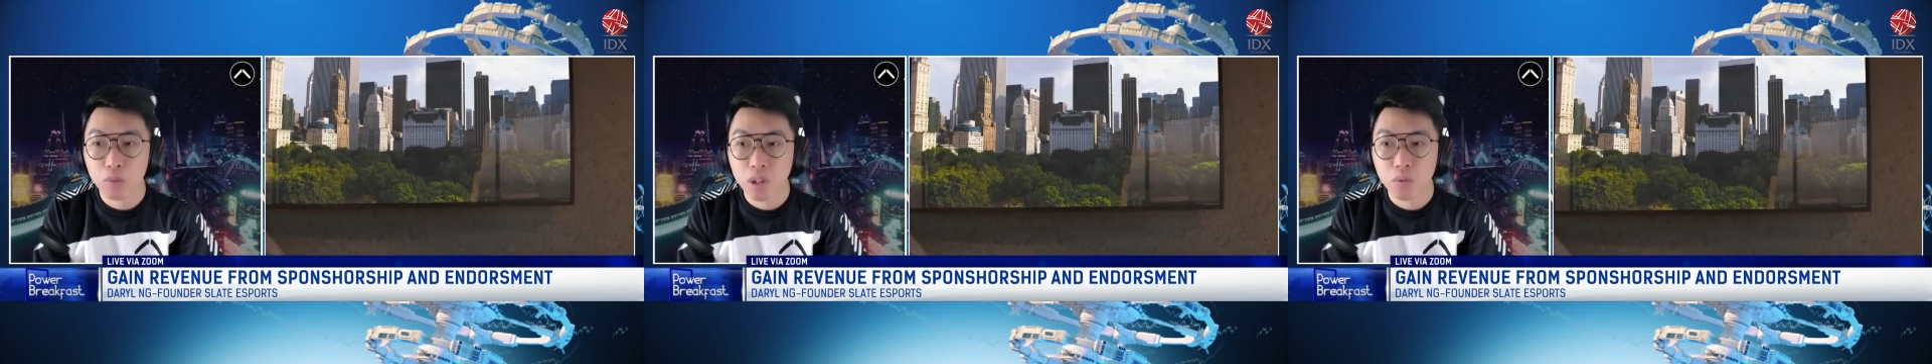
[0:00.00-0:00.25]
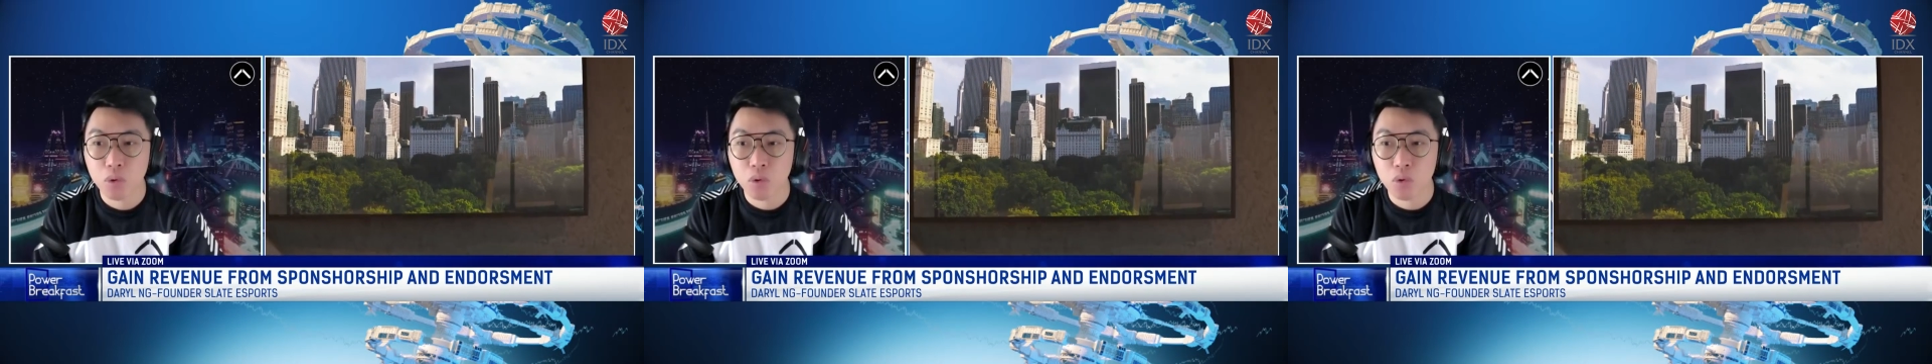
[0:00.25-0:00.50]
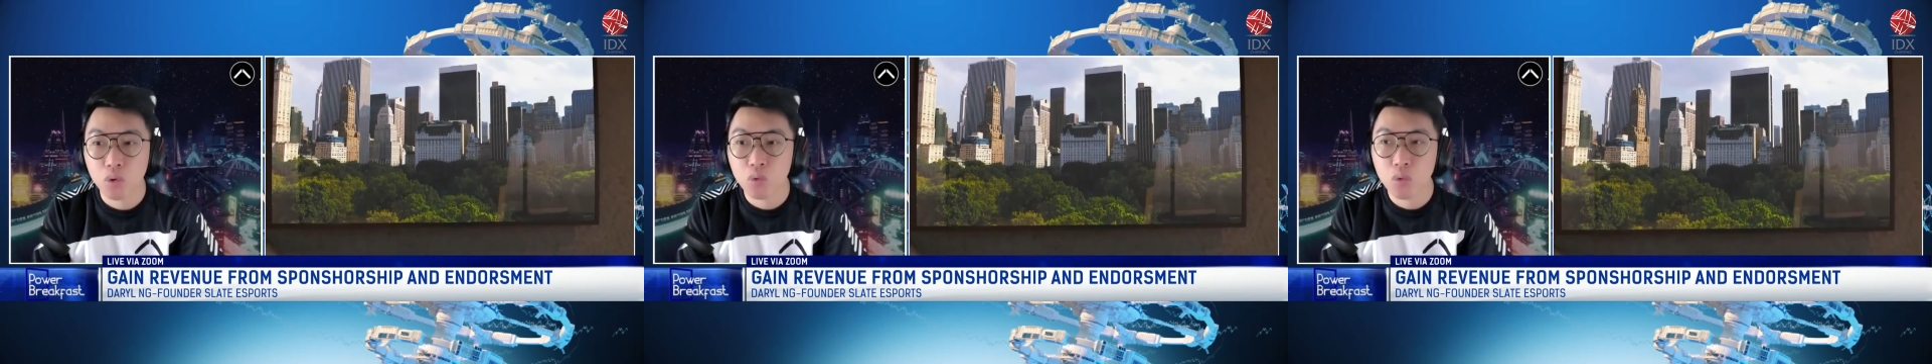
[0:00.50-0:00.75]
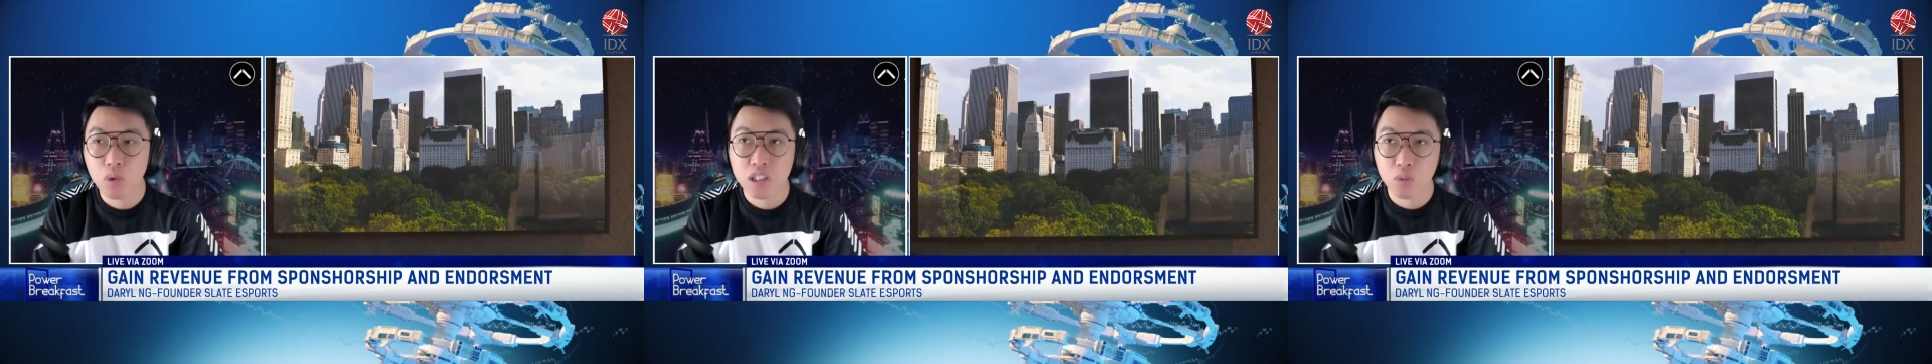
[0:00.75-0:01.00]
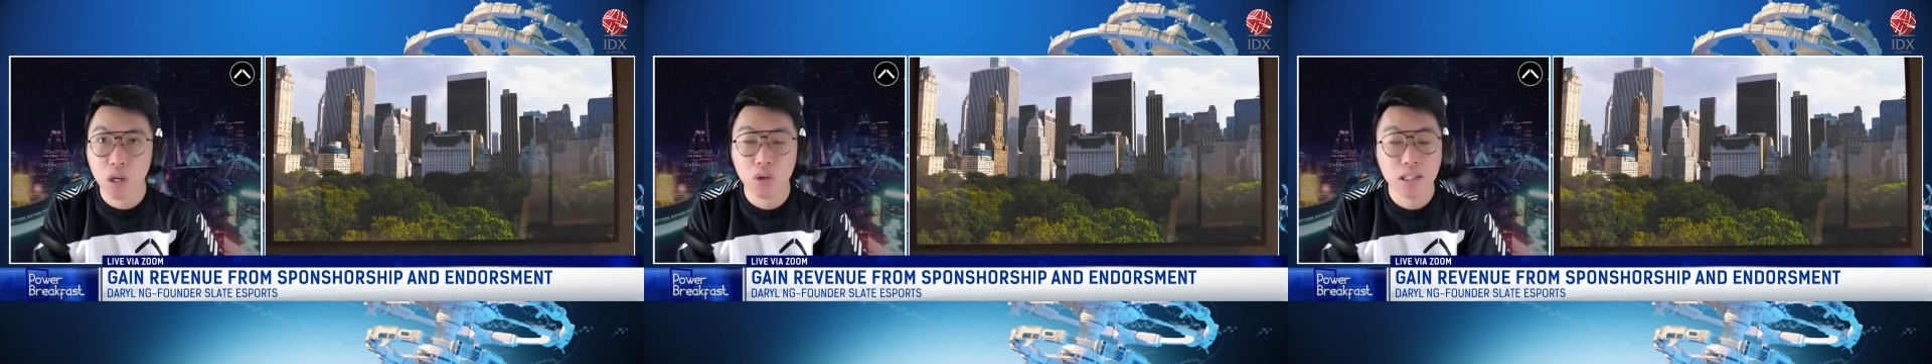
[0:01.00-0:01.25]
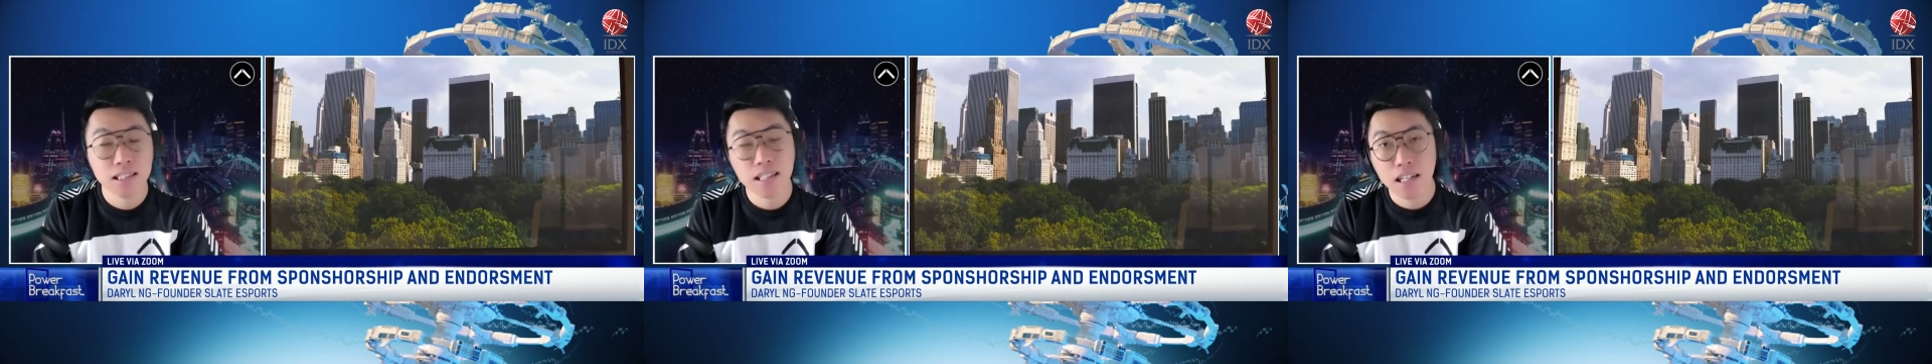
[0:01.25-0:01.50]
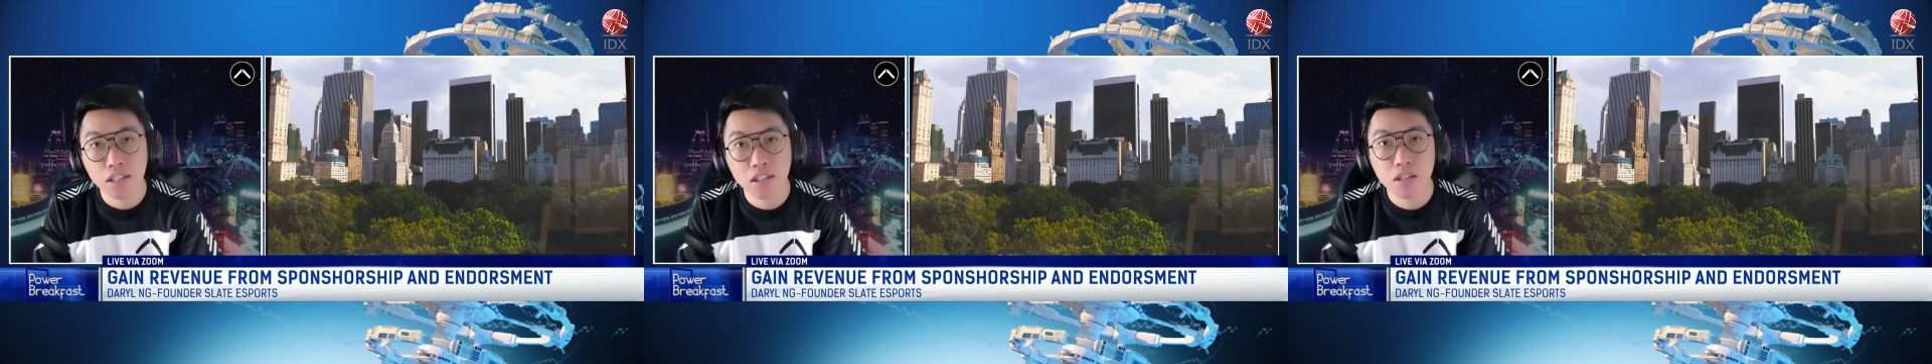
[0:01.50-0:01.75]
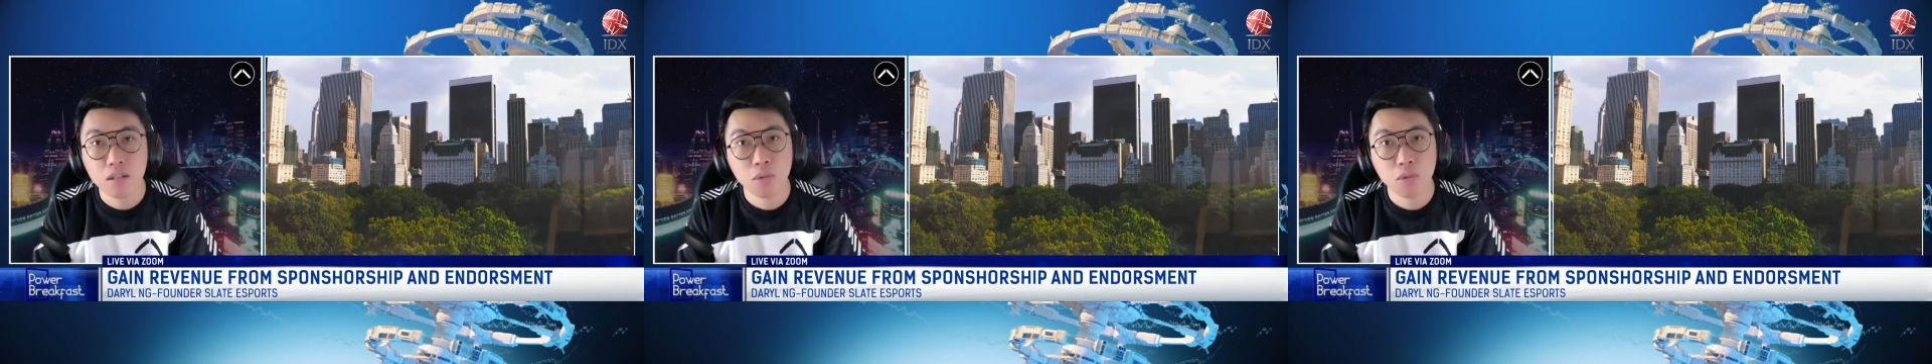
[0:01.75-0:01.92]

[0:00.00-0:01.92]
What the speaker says: we will do as well as last year,